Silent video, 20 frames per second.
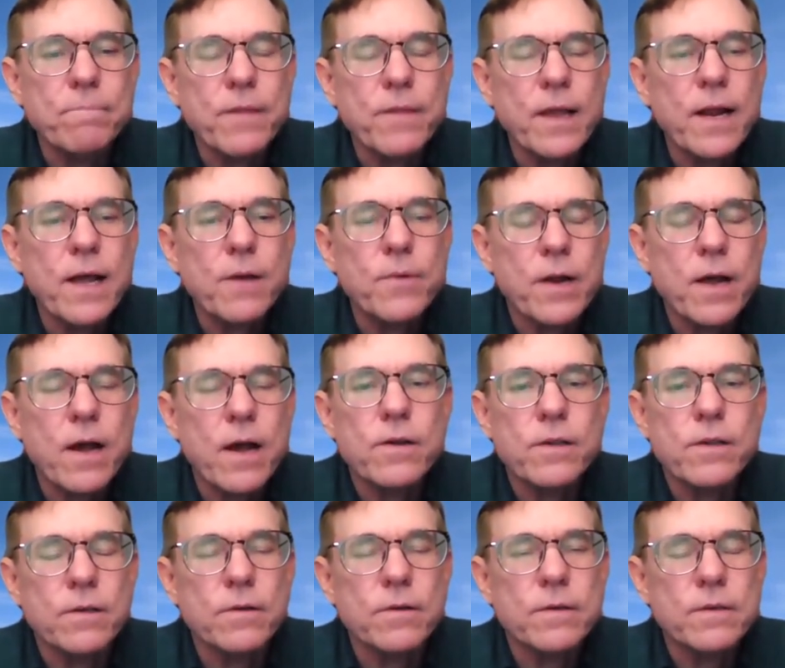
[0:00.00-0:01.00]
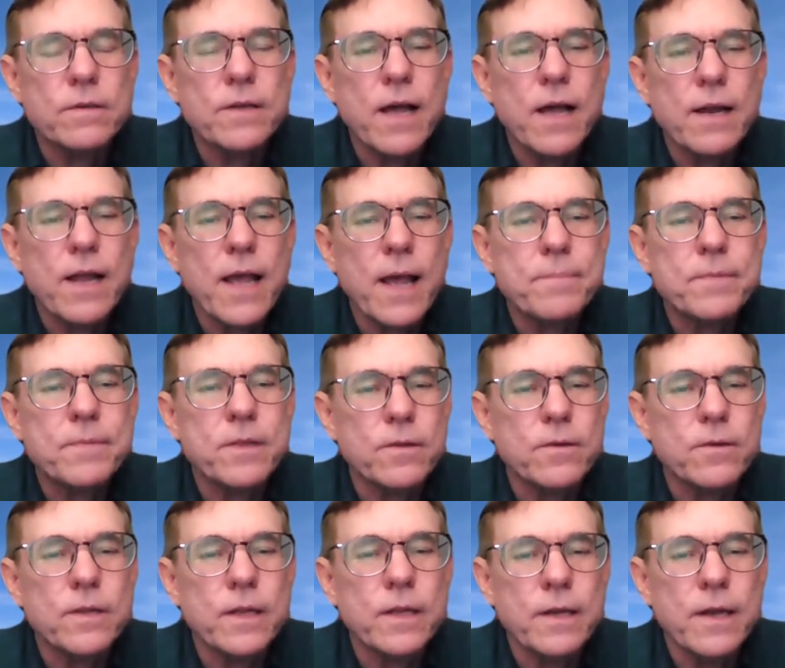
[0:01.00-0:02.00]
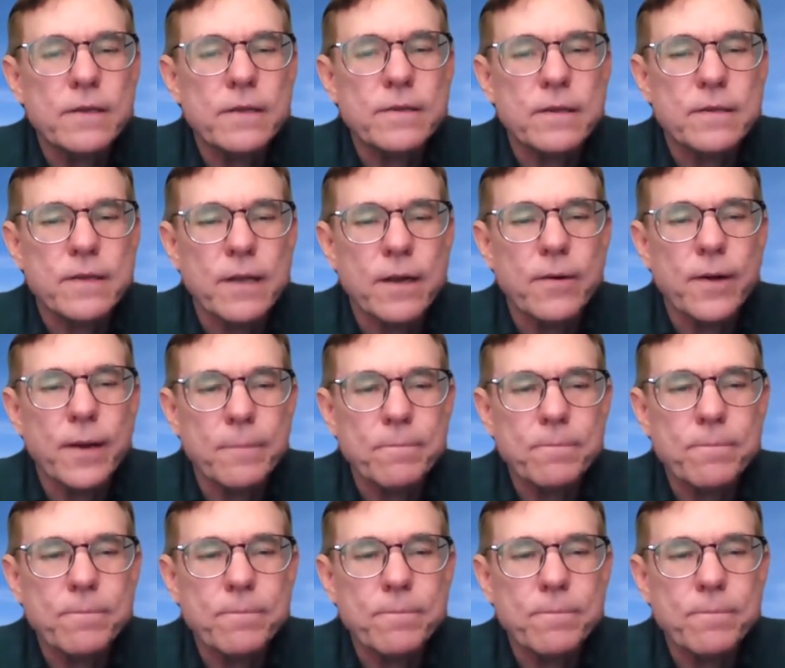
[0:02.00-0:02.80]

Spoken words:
and I would argue it's not absolutely necessary.